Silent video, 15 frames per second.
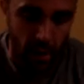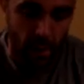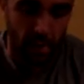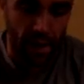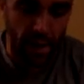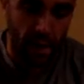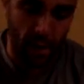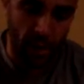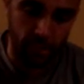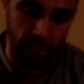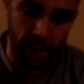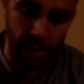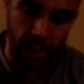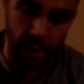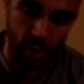by a
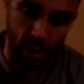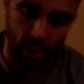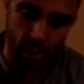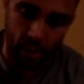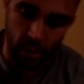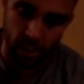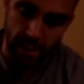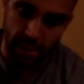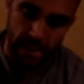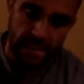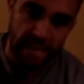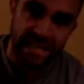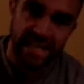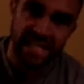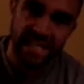company called
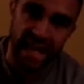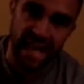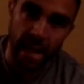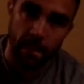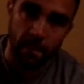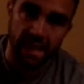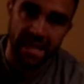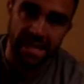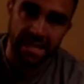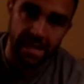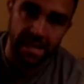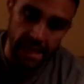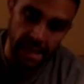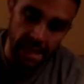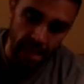Zem,
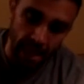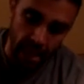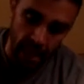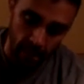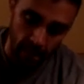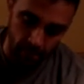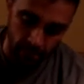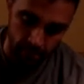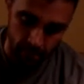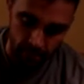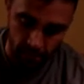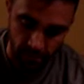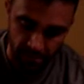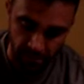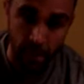
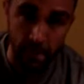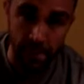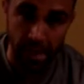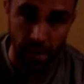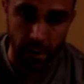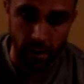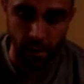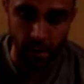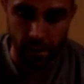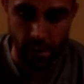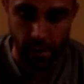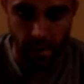Zemgear.